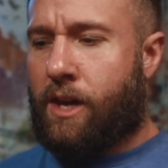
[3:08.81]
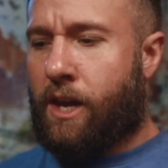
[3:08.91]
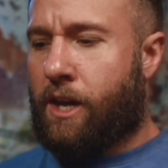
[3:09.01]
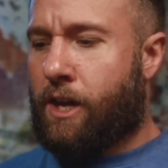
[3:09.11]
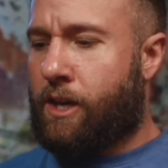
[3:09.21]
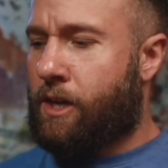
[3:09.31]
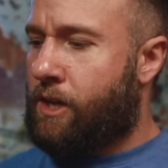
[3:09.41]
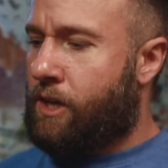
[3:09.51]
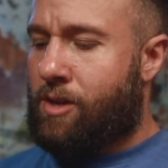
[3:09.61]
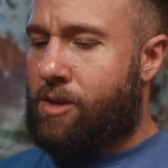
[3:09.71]
and
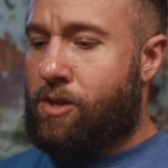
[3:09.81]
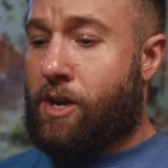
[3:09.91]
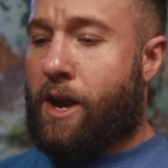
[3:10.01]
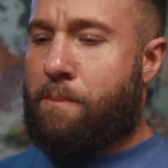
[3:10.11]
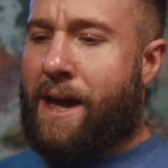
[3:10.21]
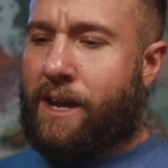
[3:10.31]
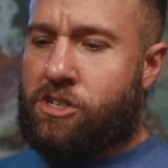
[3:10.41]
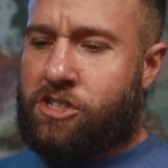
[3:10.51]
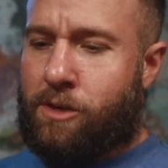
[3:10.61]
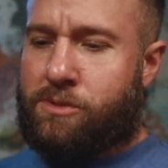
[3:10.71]
you got a bag of
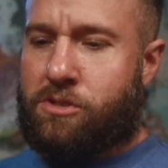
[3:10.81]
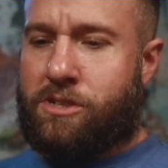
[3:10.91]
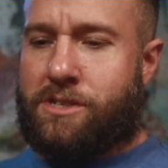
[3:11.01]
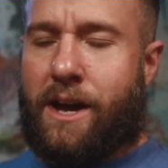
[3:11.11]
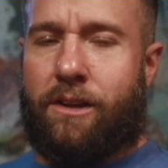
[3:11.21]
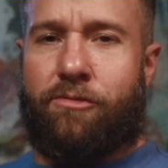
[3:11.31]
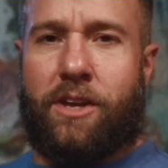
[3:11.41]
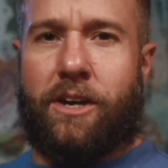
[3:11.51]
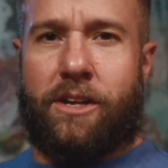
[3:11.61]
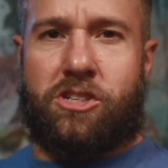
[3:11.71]
chips, you decide to
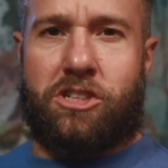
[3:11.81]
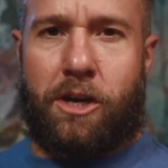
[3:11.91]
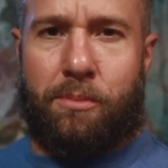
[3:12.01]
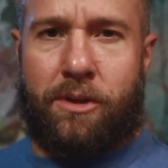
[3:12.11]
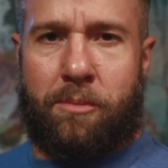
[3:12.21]
feed it a chip?